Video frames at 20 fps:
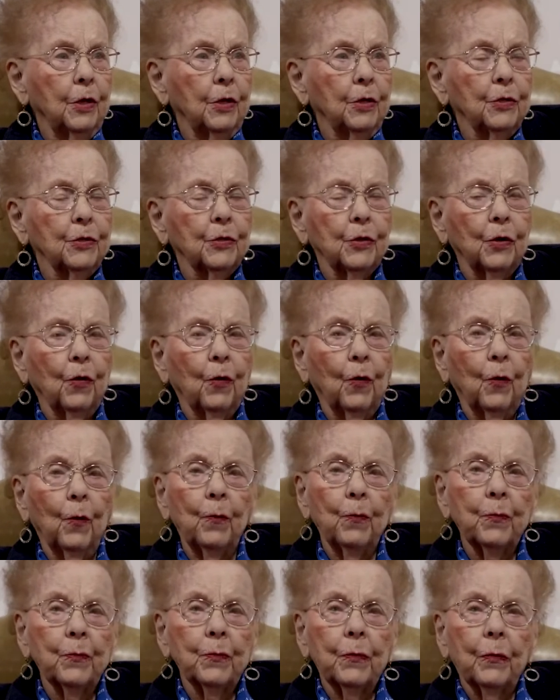So
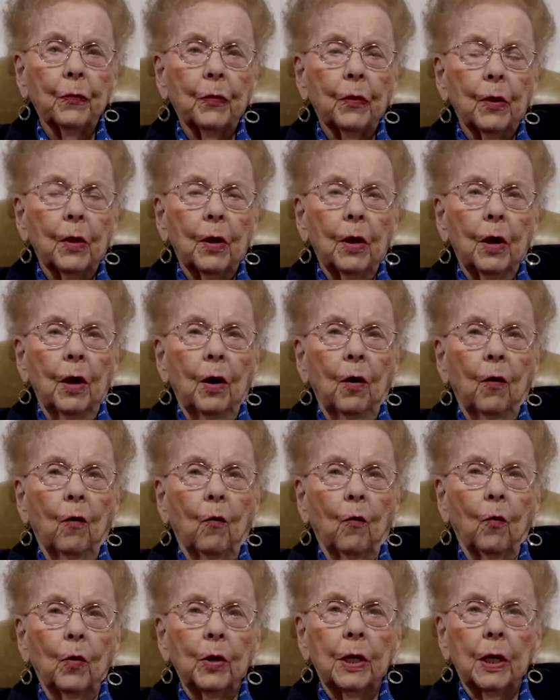
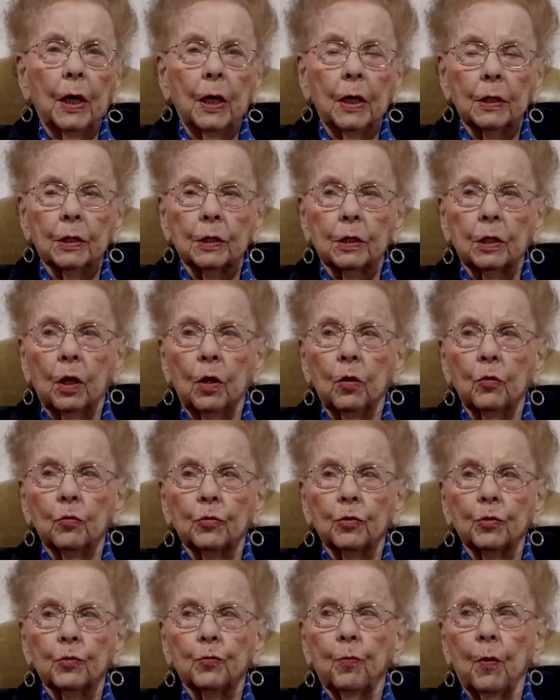we got as
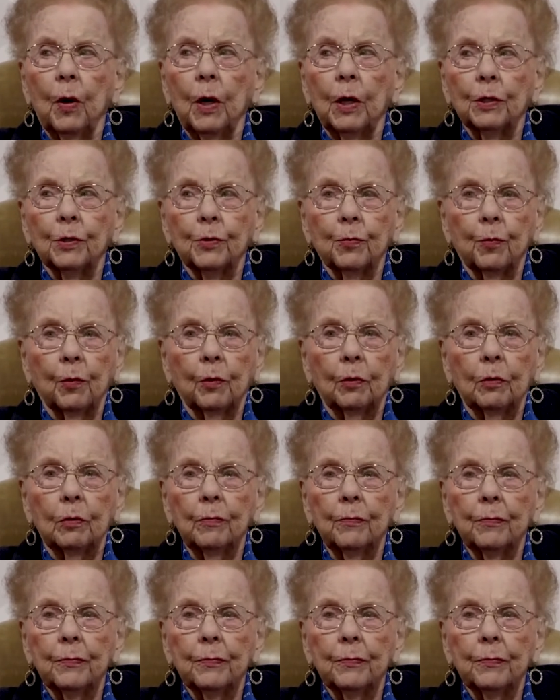close as possible.